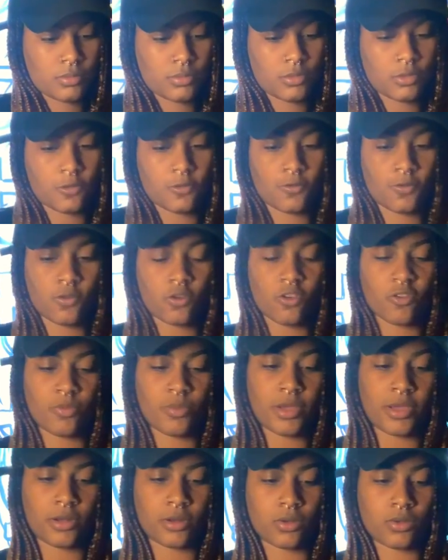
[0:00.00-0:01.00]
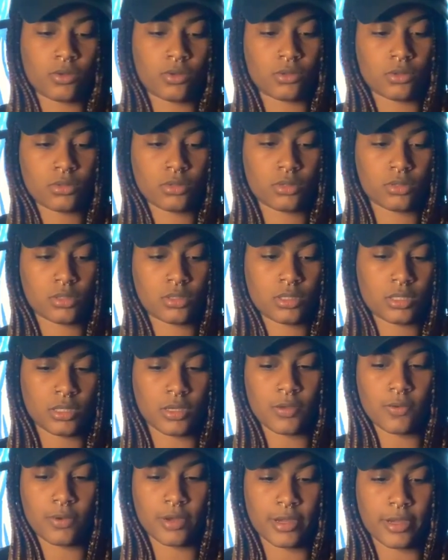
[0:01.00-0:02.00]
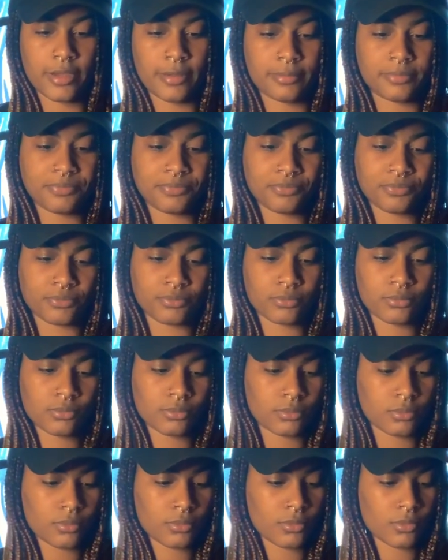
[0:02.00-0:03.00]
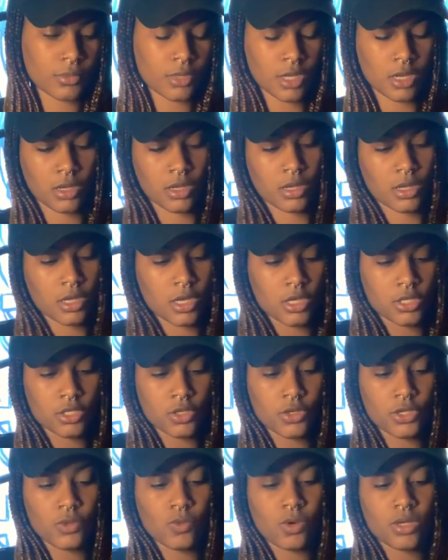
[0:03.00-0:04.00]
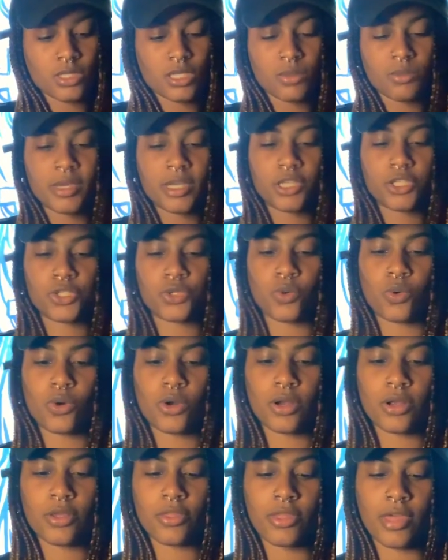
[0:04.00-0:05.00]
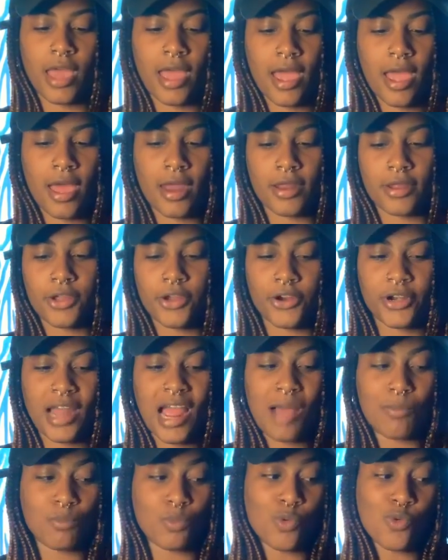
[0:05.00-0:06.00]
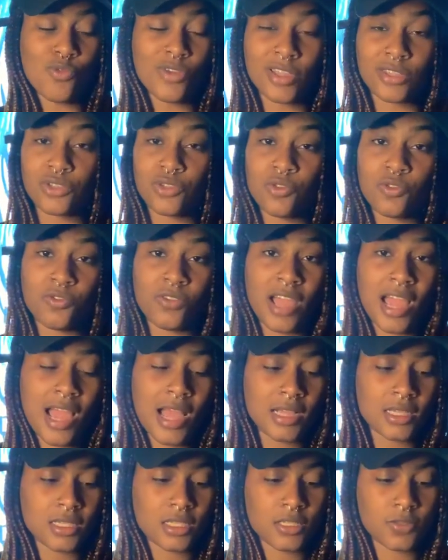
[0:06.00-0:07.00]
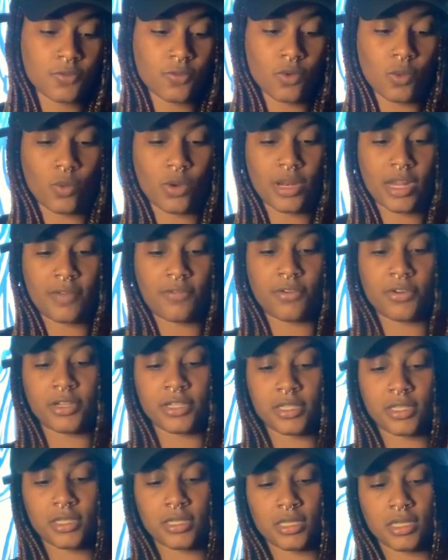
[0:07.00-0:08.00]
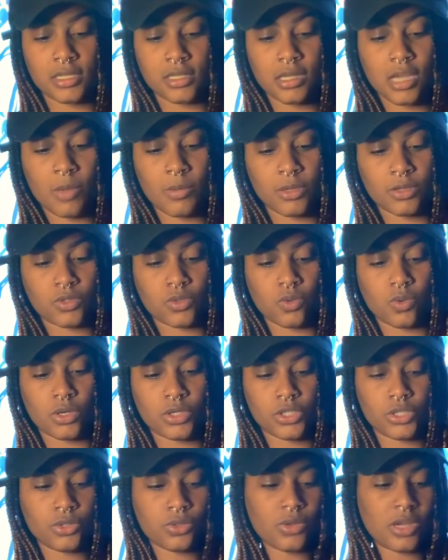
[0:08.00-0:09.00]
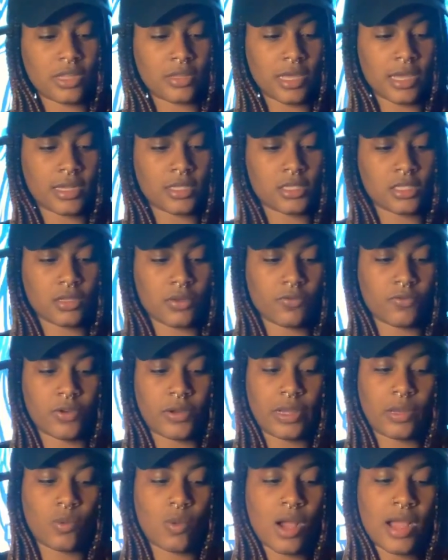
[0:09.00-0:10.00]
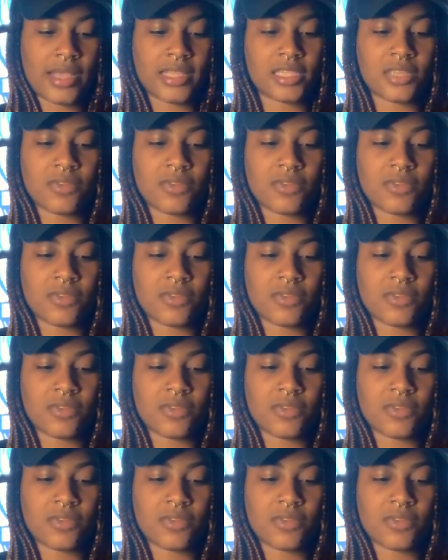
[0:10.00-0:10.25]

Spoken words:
The 4 of Pentacles. Okay. So you want to make sure that you're not moving too fast for whatever is coming towards you, and that it's a very wise